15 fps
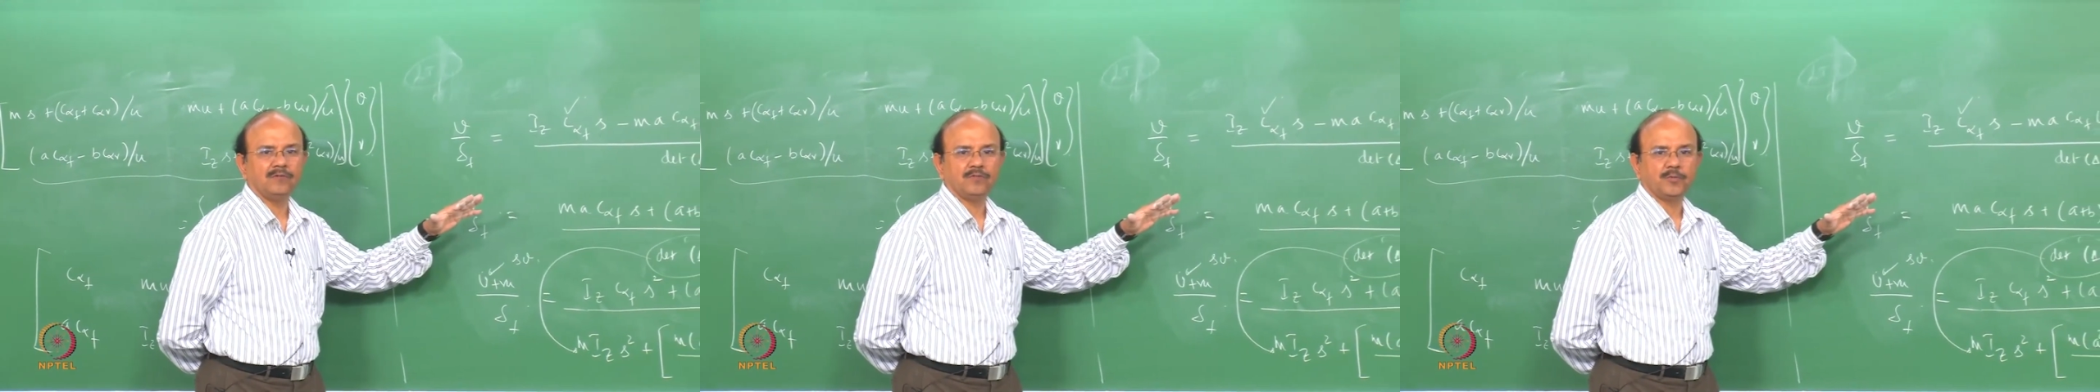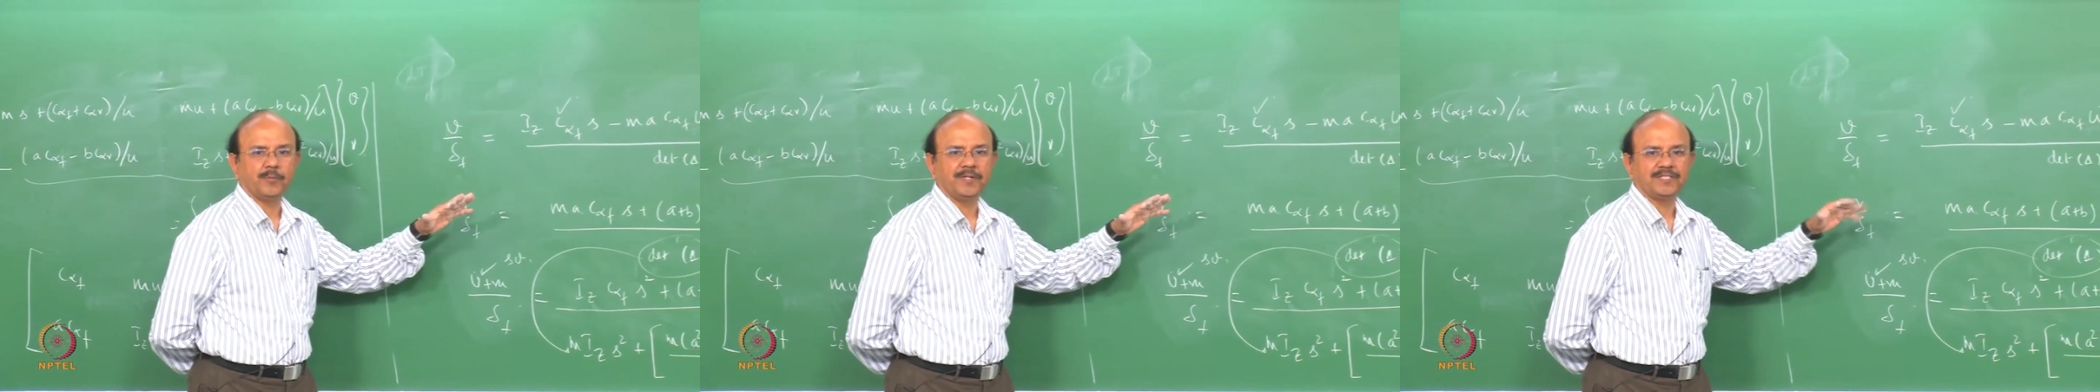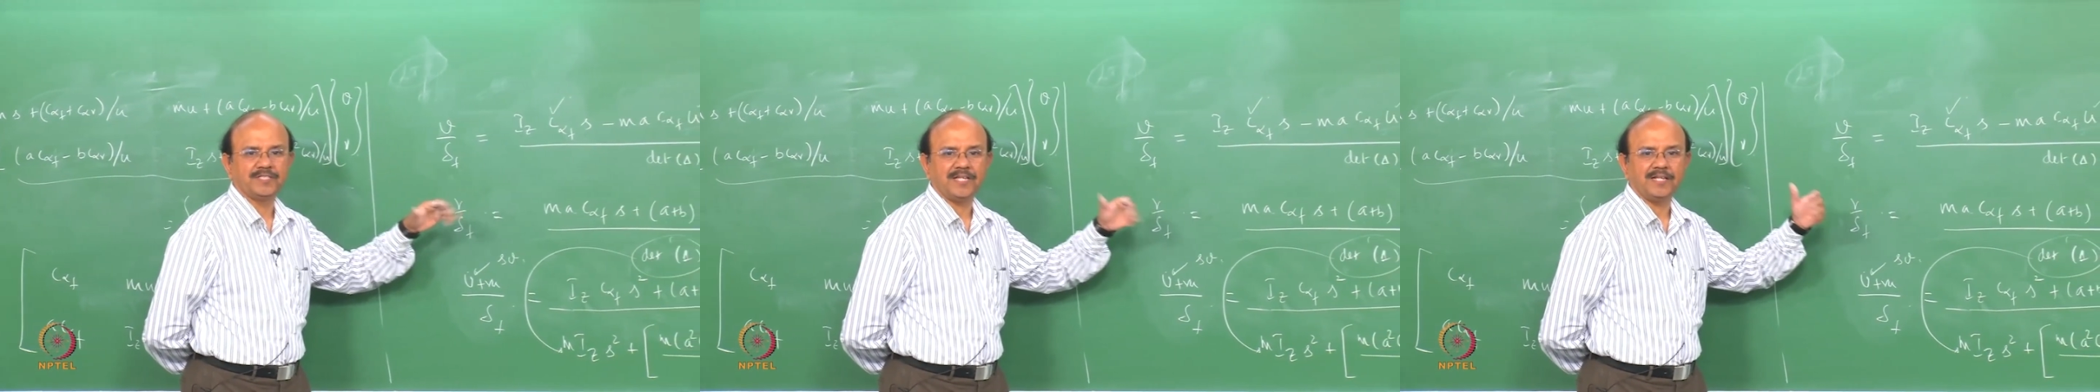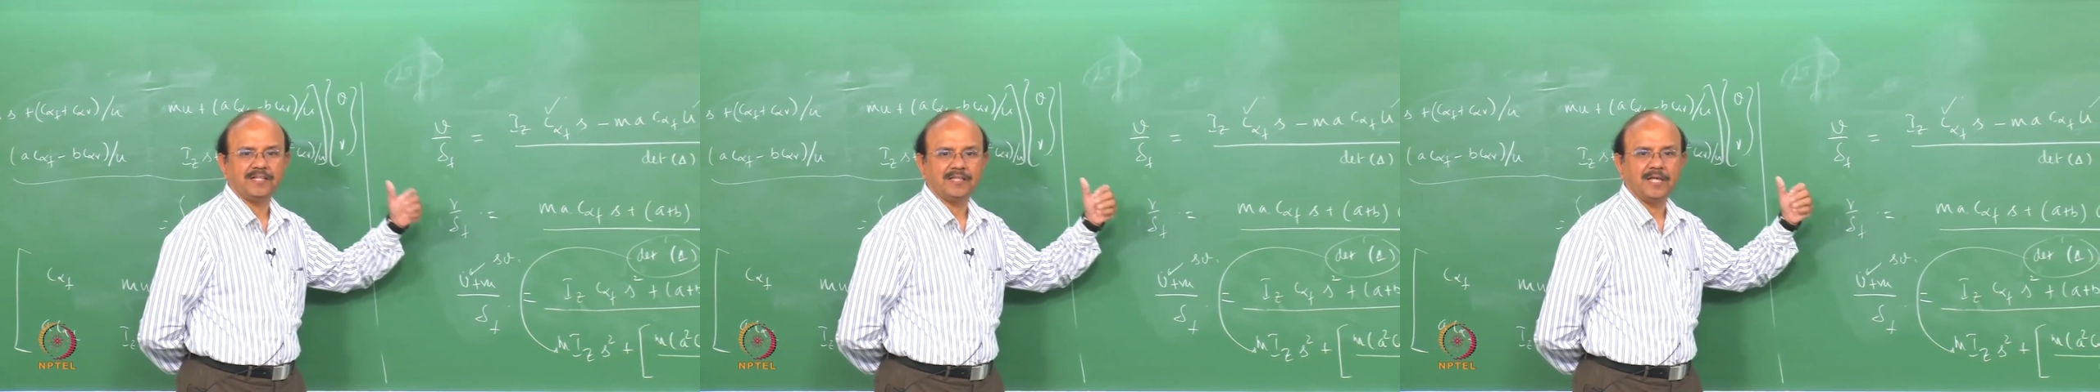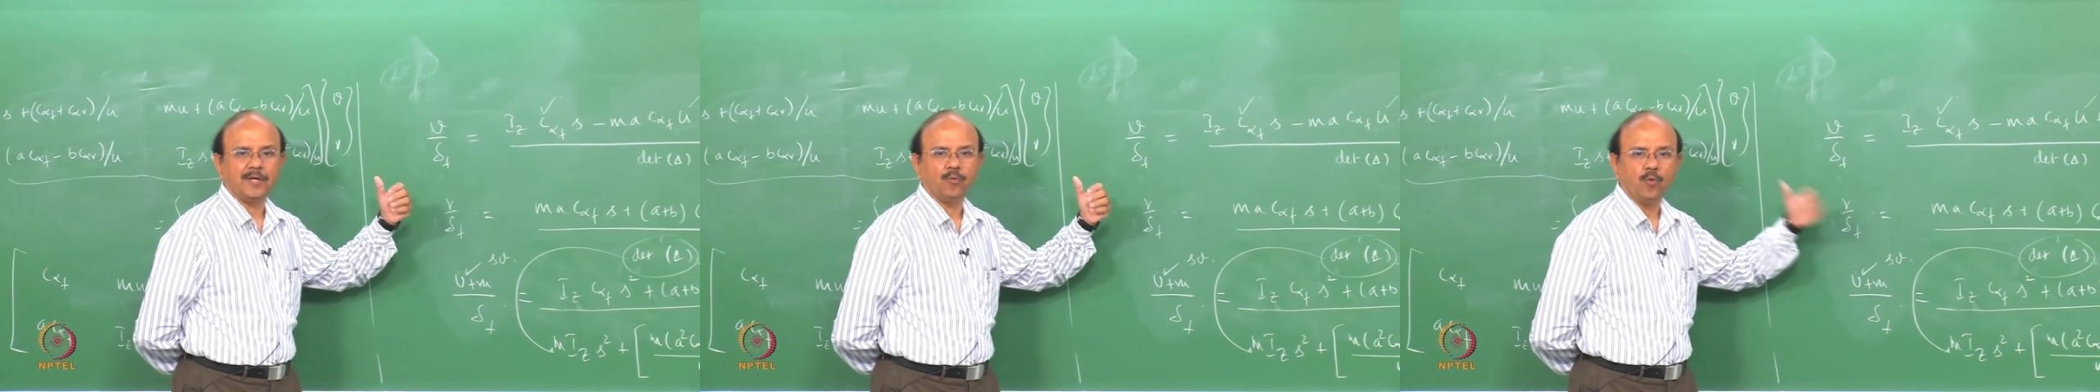which means
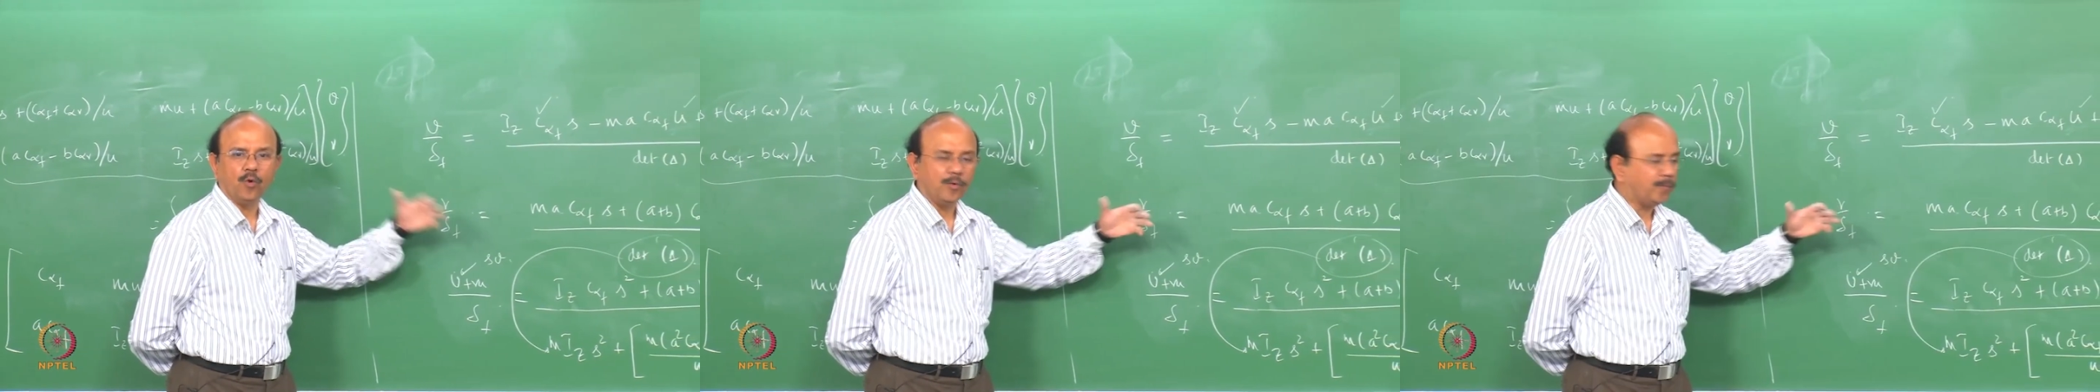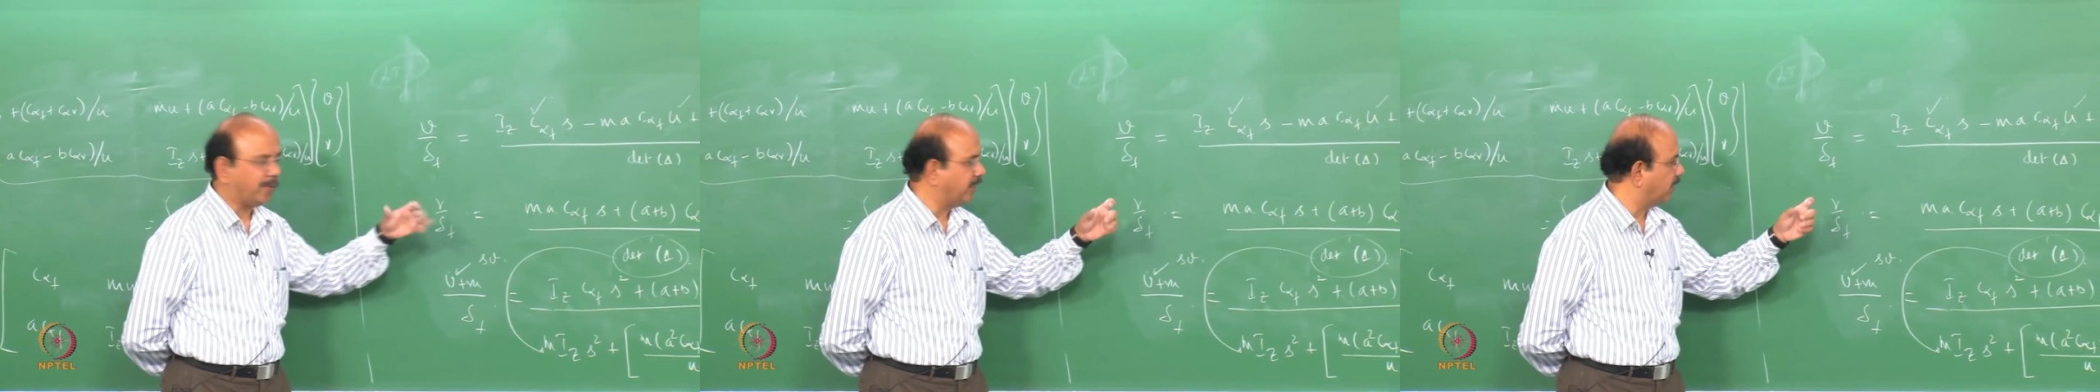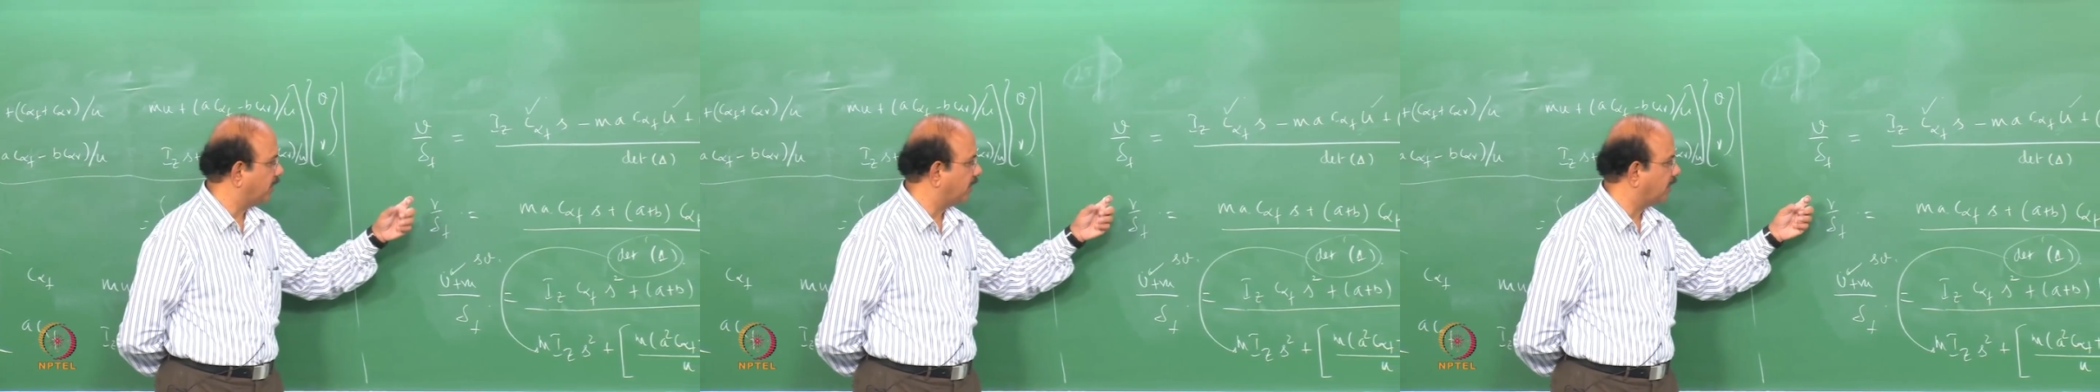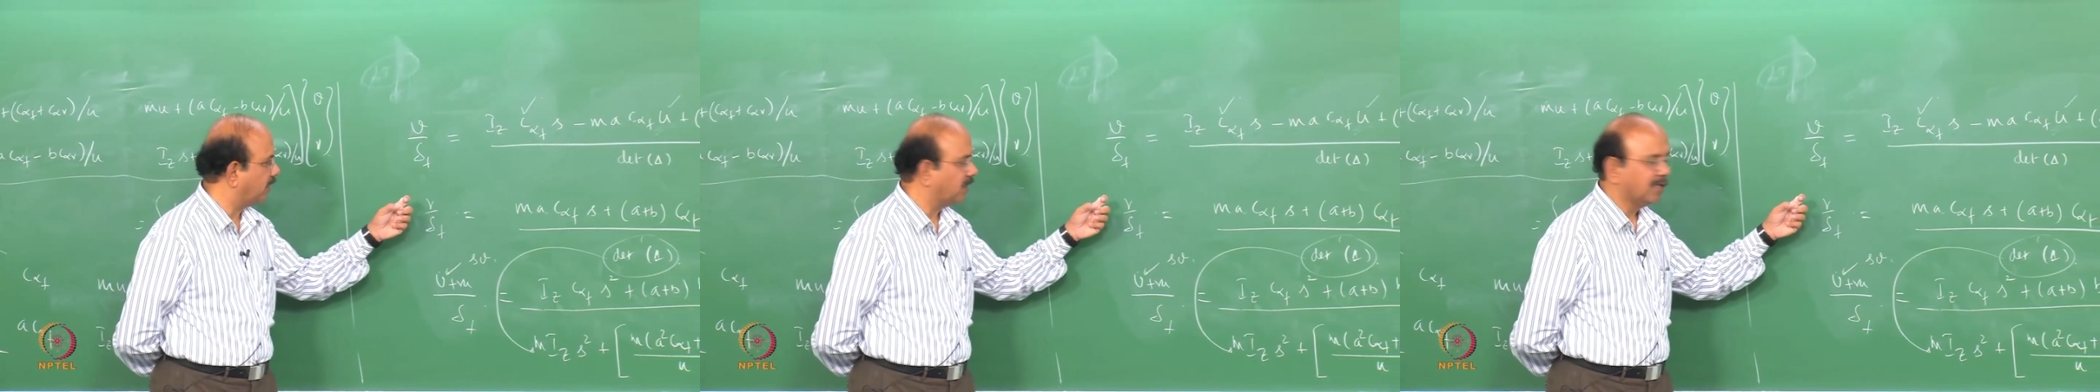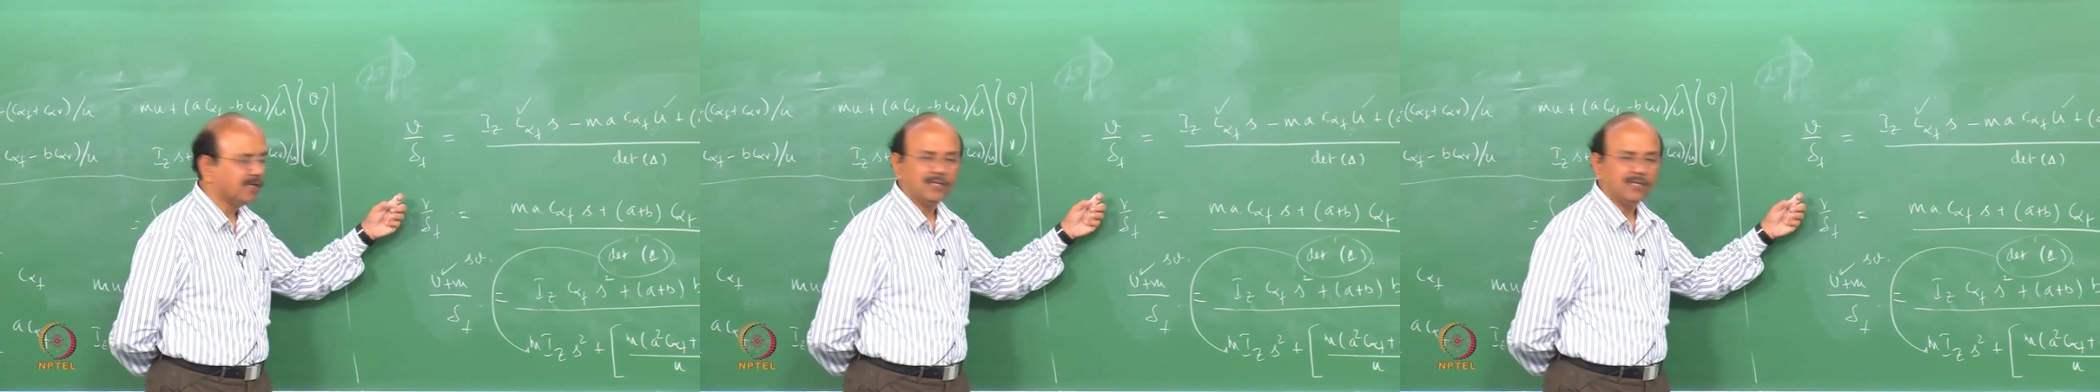that there won't be any